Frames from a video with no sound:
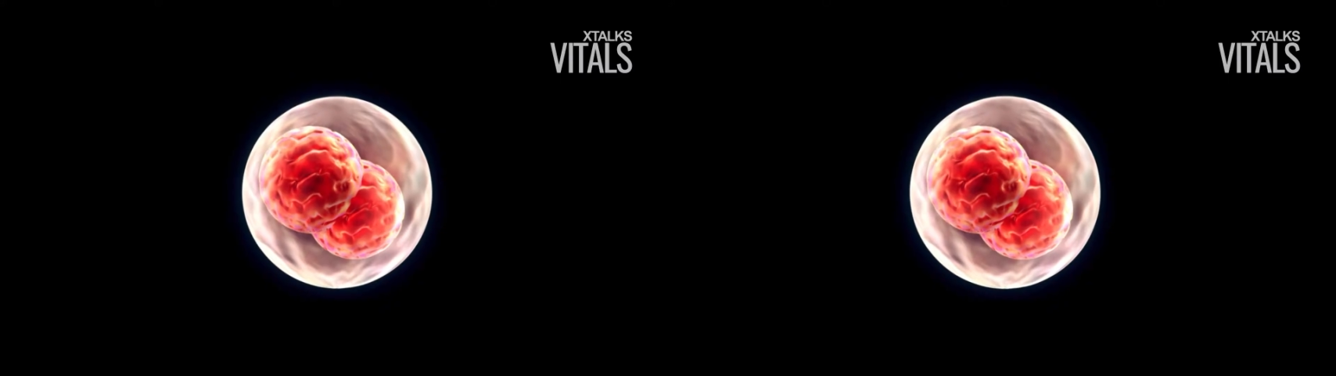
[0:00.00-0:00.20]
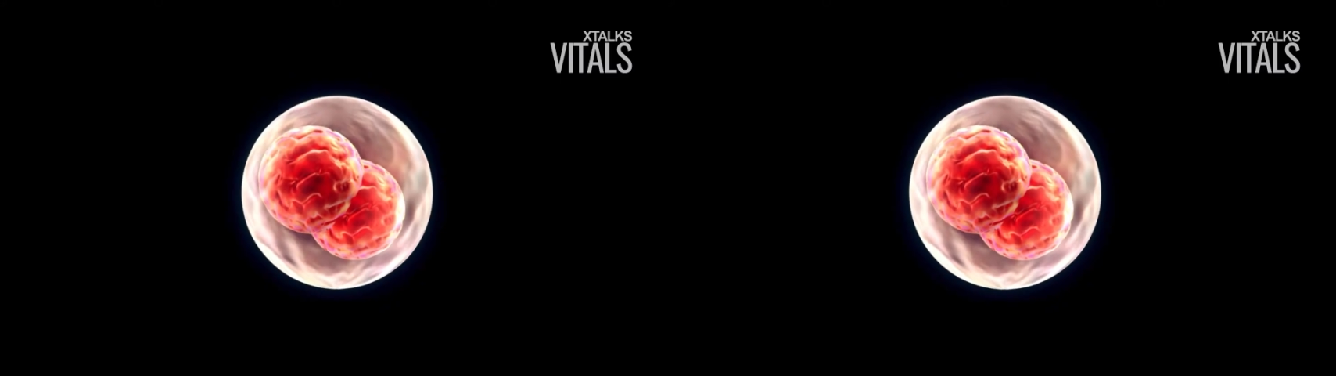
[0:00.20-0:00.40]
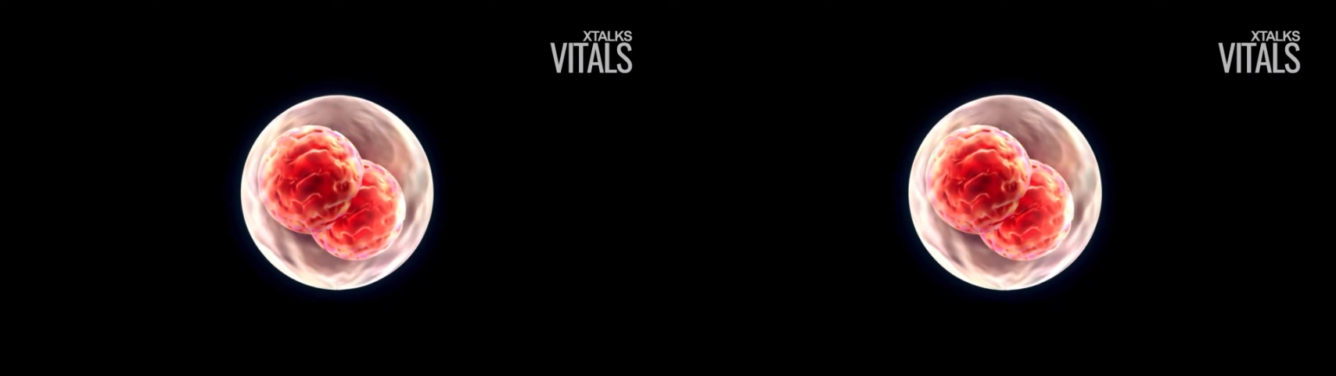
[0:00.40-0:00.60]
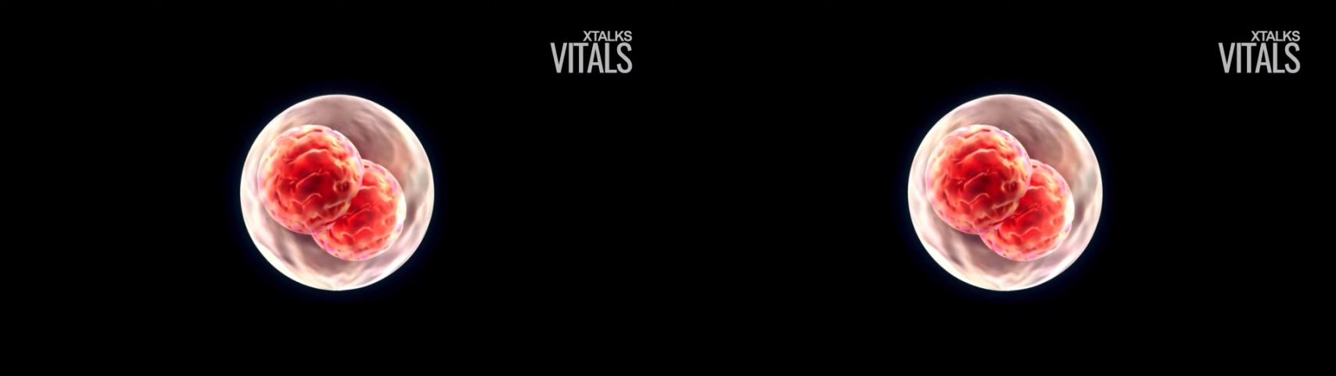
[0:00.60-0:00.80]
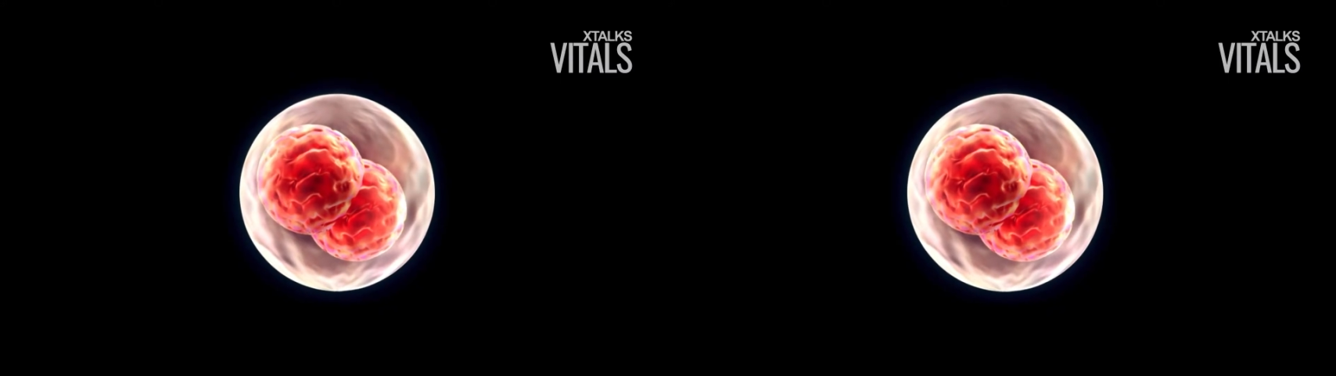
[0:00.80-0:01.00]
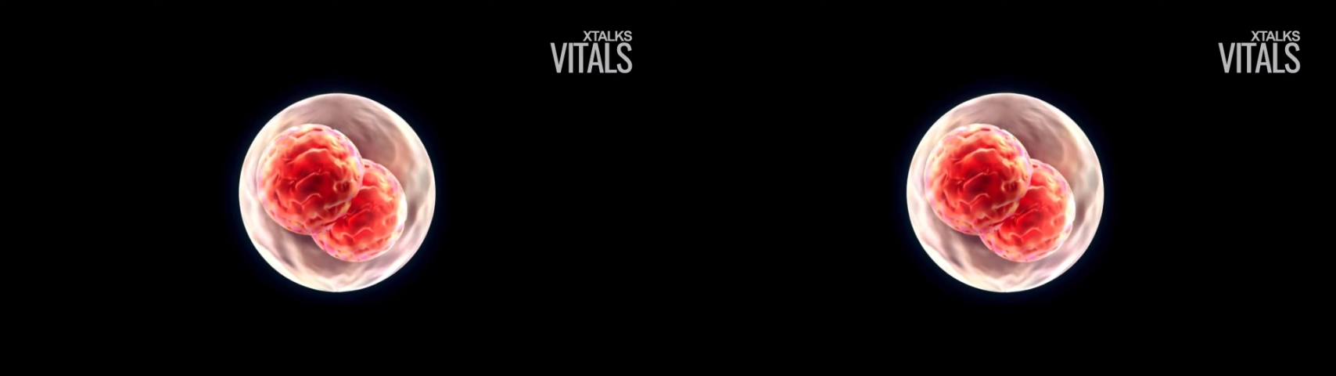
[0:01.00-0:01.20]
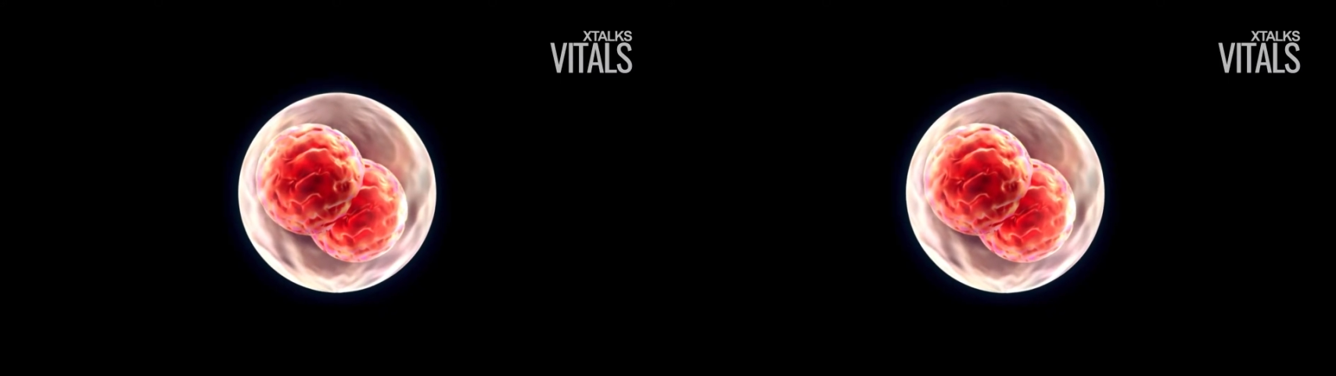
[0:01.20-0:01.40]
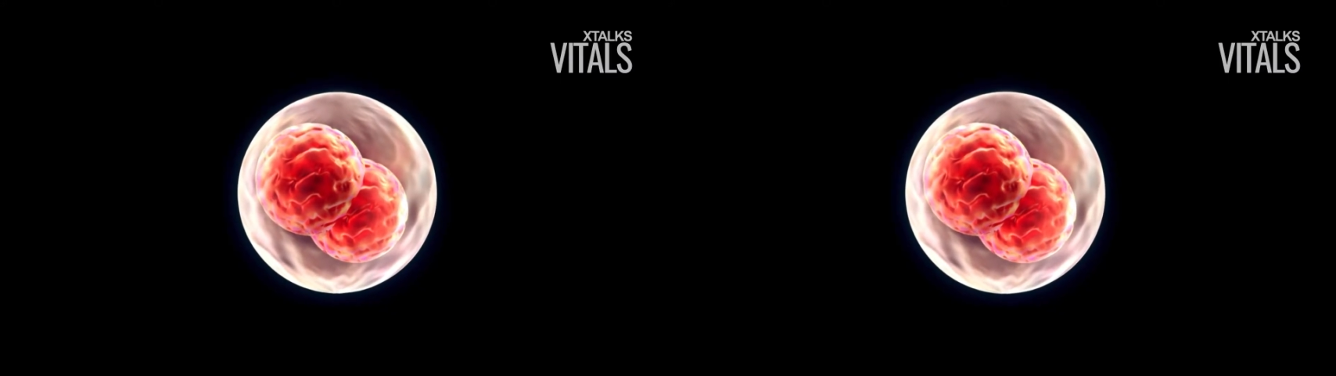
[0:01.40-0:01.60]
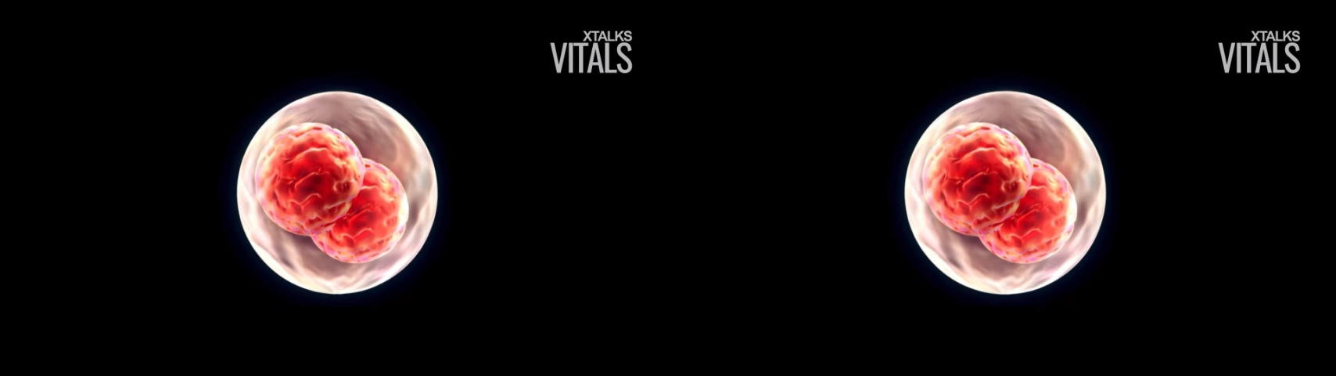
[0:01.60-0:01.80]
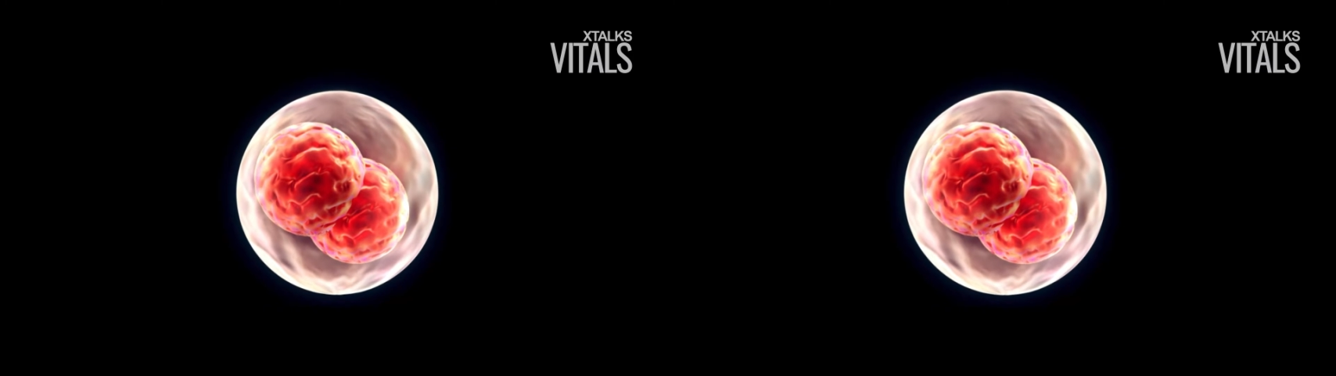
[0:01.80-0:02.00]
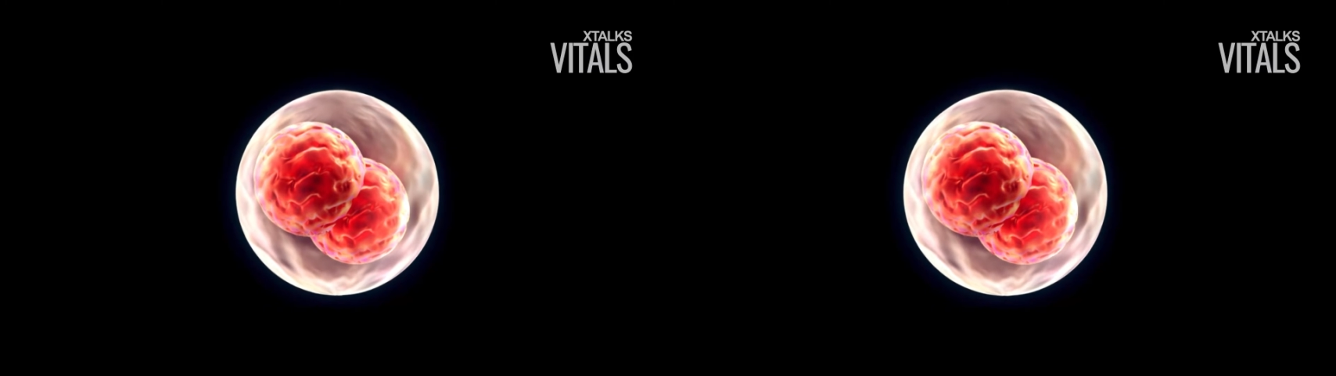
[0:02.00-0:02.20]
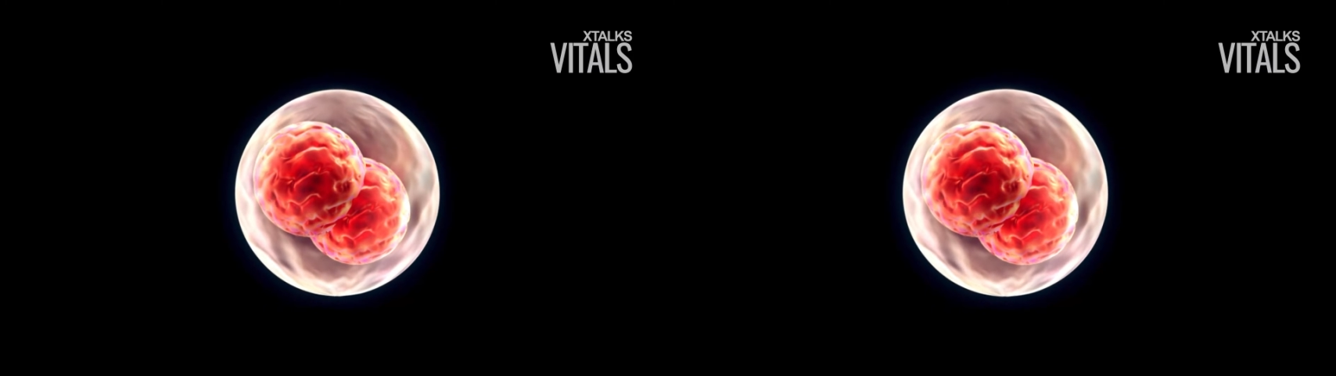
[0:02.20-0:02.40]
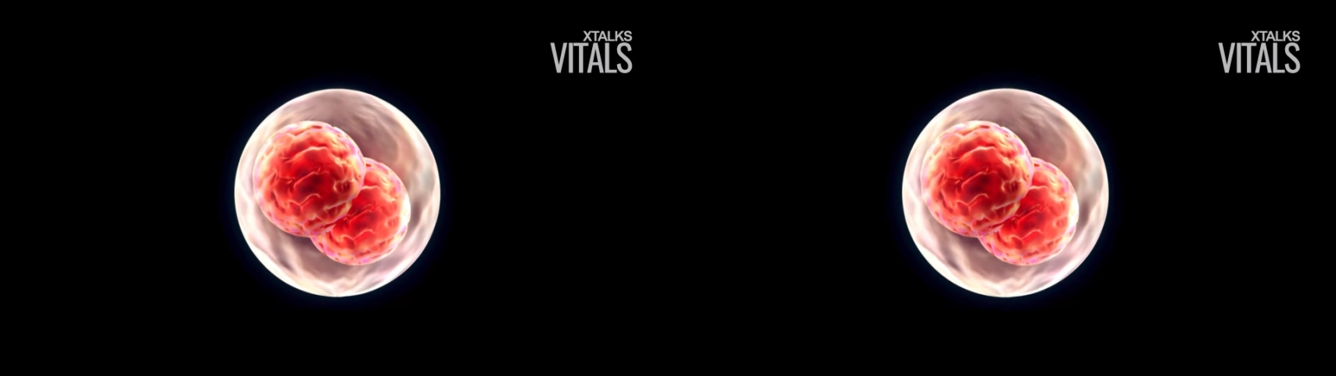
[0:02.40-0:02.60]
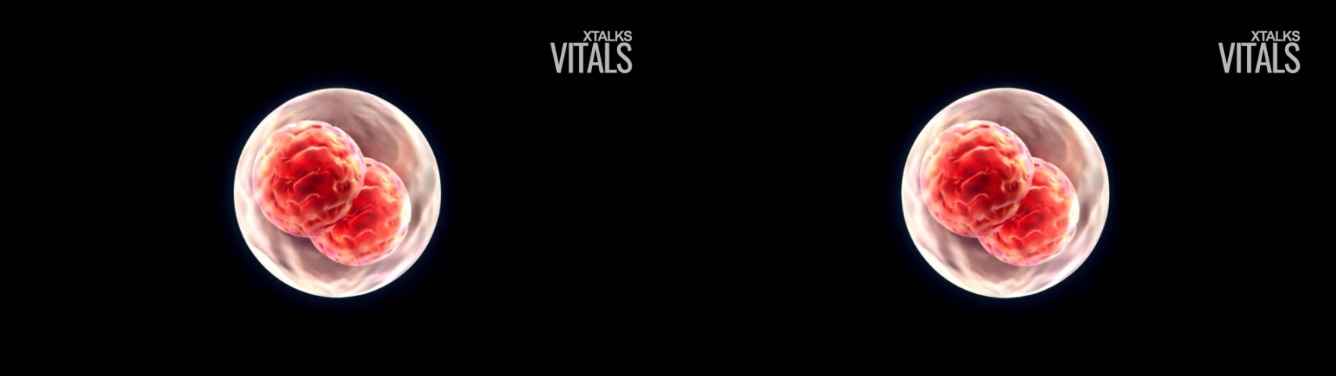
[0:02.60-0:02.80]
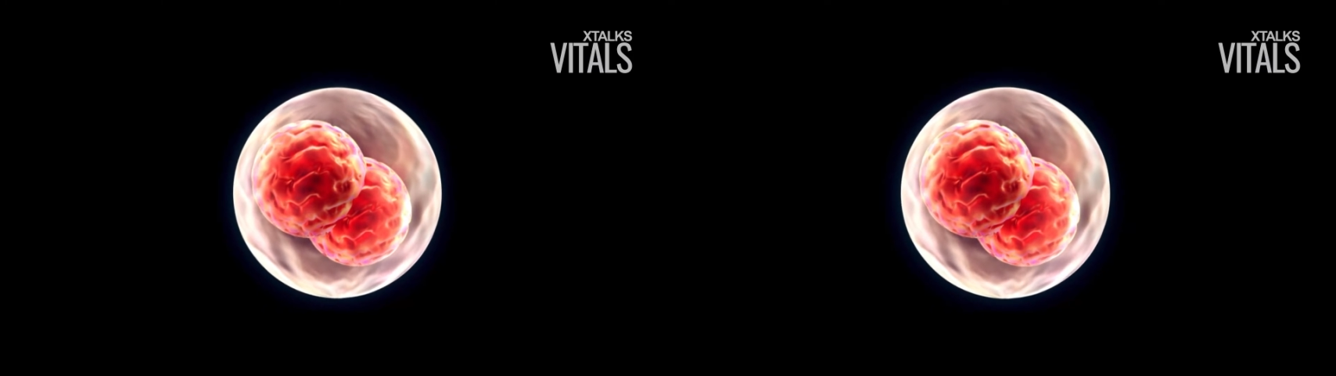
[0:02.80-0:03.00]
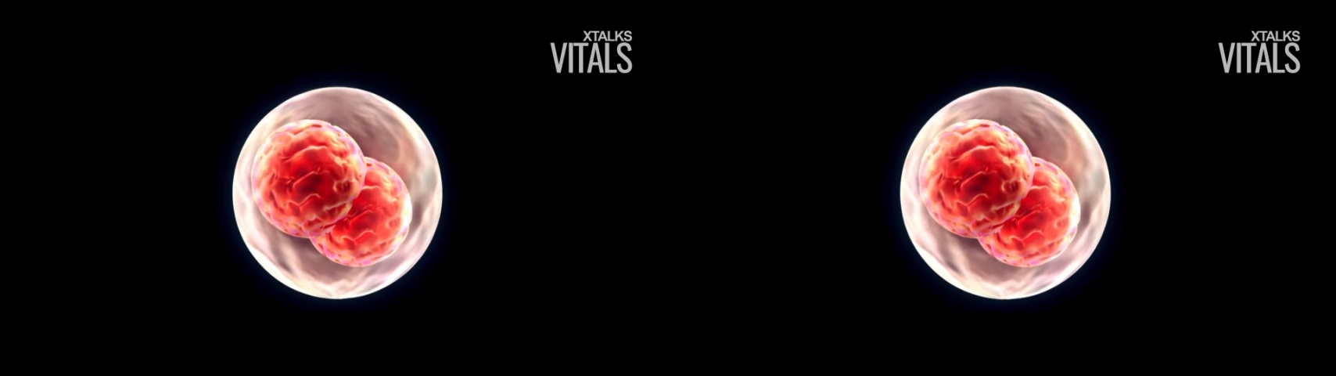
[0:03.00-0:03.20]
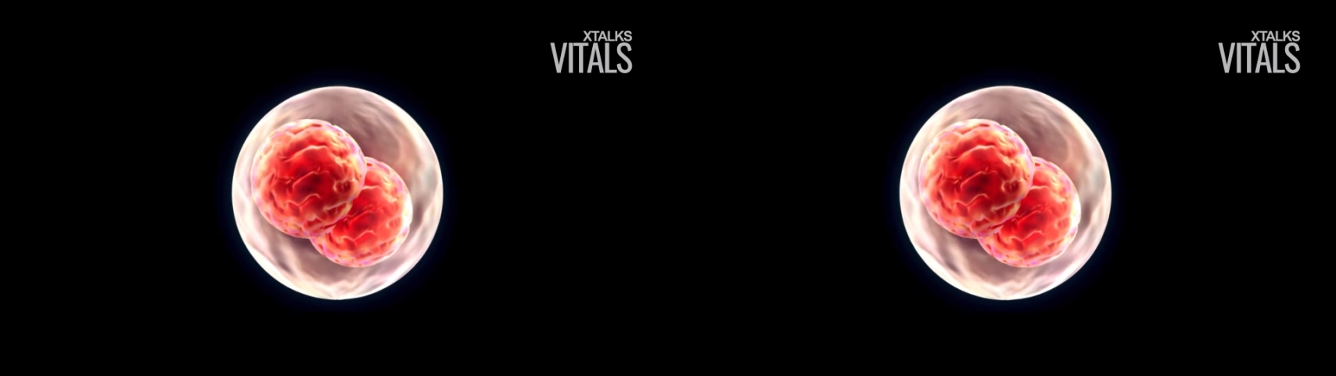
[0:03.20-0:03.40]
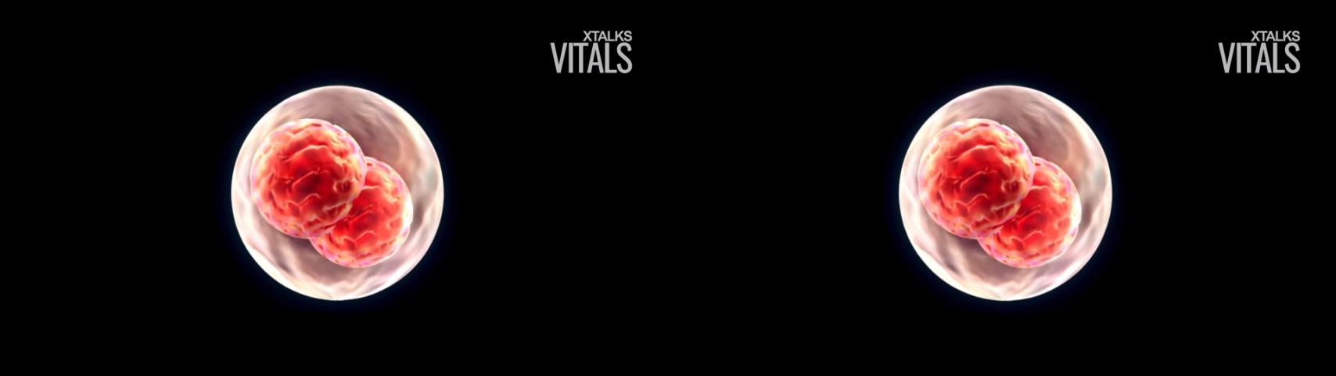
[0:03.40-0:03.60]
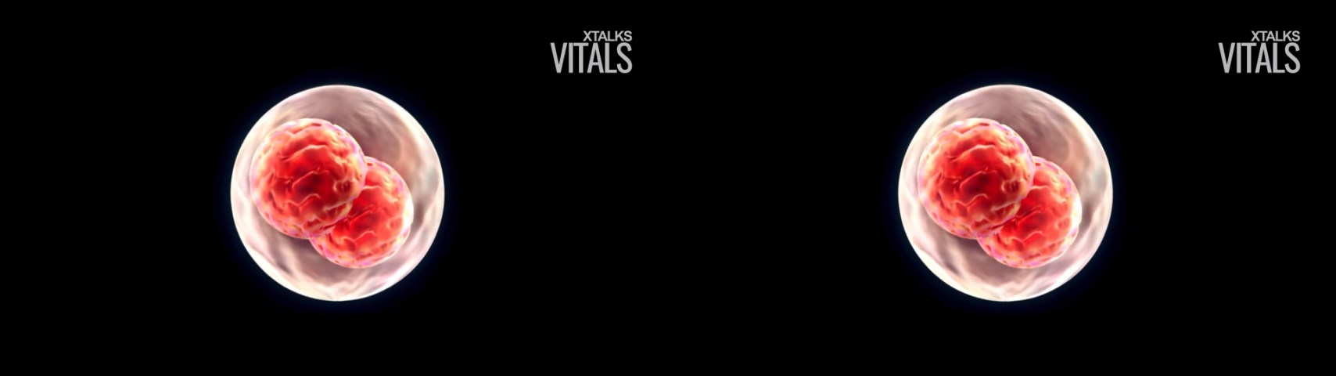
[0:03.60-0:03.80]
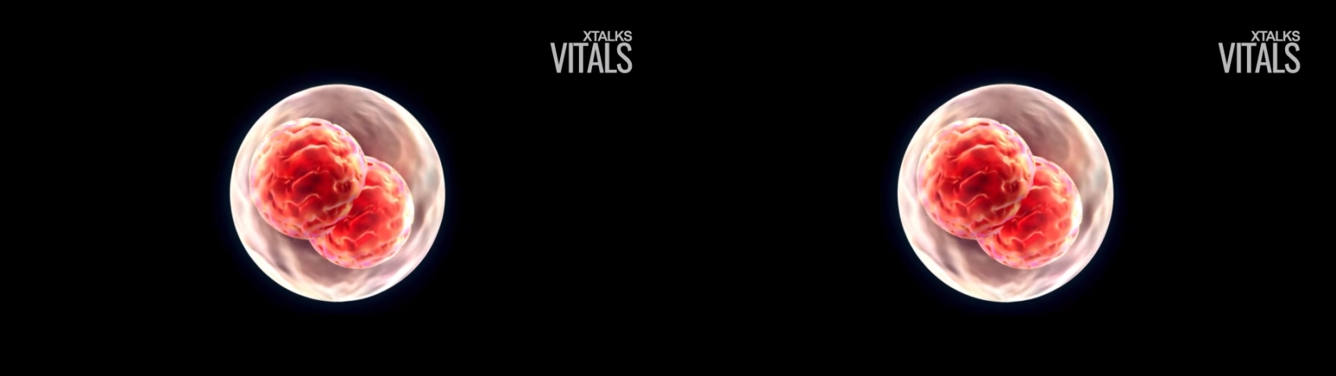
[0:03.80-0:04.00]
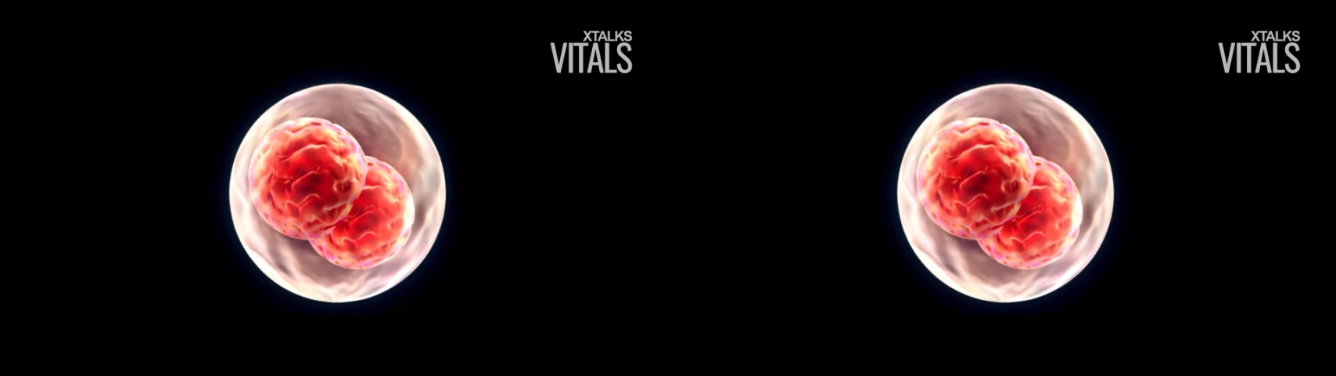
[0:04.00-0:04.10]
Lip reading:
No face is visible, so there are no lips to read.